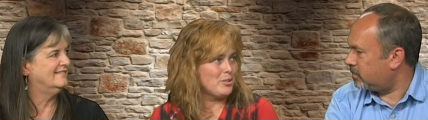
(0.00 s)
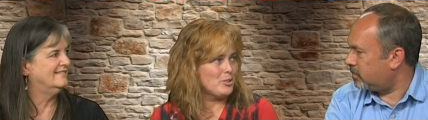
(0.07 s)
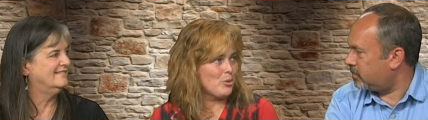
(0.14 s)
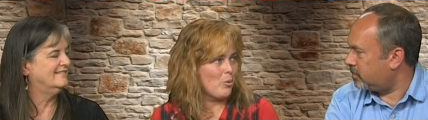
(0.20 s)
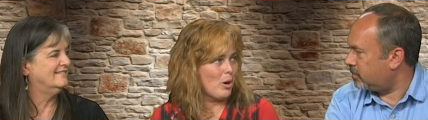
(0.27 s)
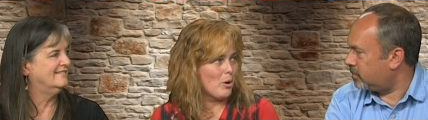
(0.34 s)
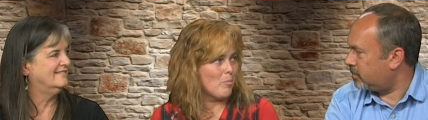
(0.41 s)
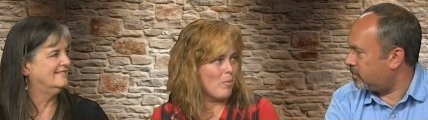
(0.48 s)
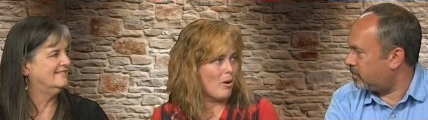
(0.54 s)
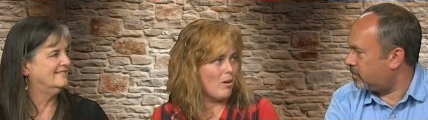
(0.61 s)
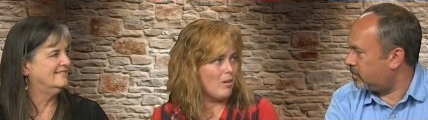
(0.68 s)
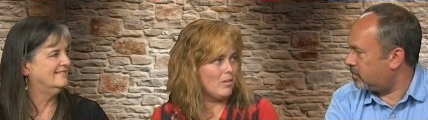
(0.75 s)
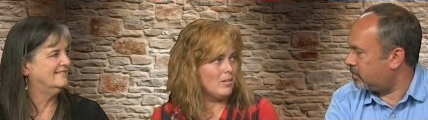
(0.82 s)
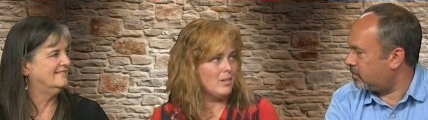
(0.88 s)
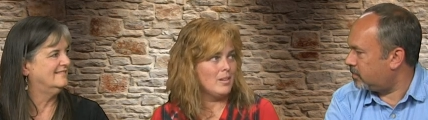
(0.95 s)
Speaker 1: Square
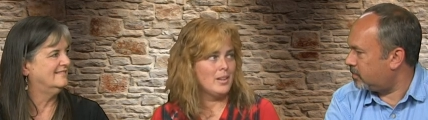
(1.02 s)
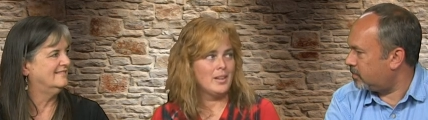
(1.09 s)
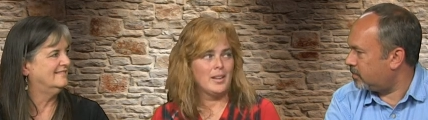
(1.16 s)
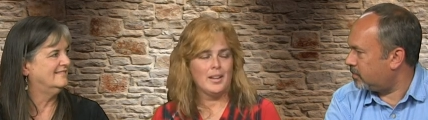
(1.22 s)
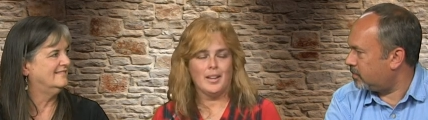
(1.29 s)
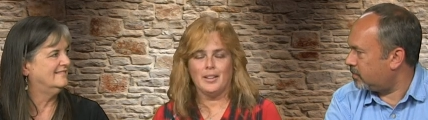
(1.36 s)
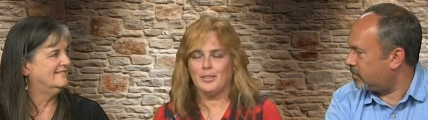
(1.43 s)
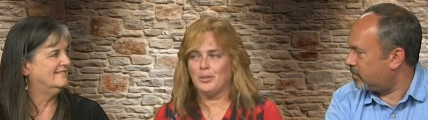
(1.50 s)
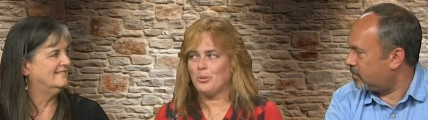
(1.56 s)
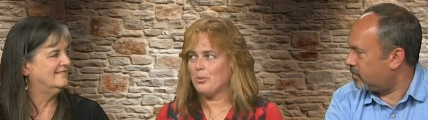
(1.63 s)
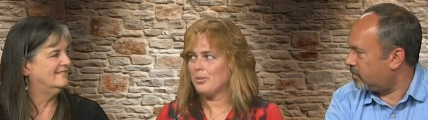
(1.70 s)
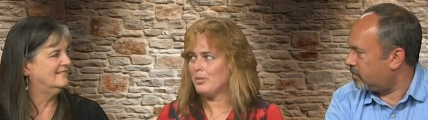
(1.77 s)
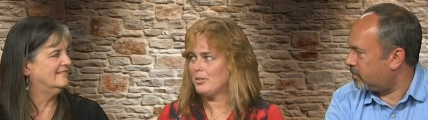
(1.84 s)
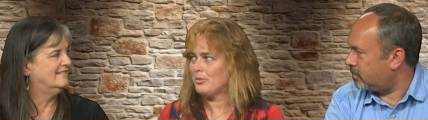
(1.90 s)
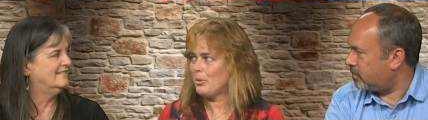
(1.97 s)
Mall, at the
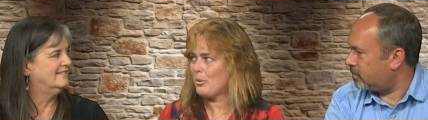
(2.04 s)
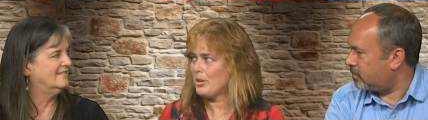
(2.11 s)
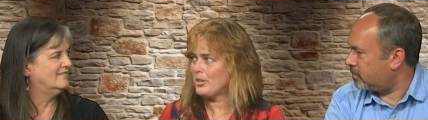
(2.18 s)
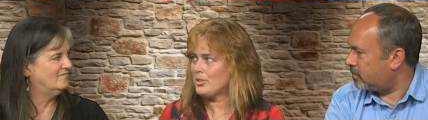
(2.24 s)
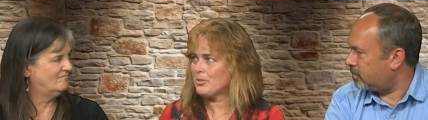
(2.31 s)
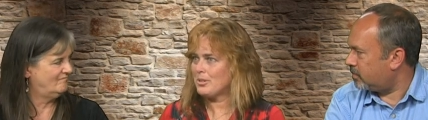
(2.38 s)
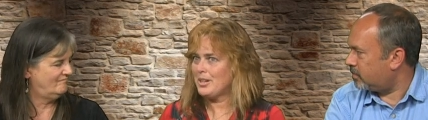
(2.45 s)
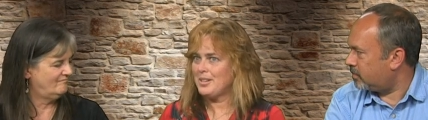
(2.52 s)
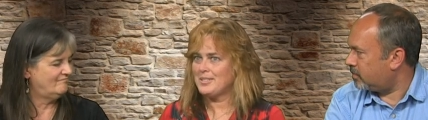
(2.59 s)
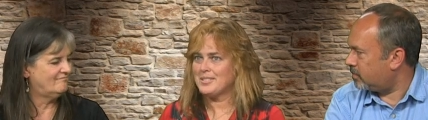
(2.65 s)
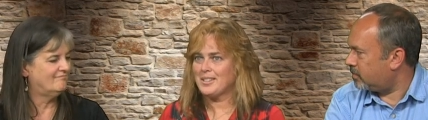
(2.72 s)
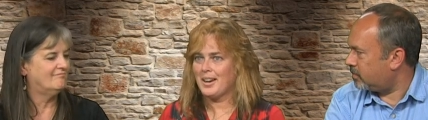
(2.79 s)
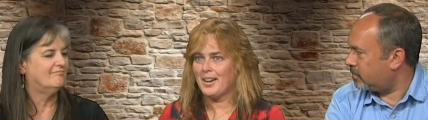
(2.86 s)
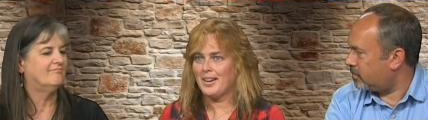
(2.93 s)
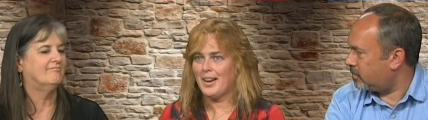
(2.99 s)
corner of Court Street and 2nd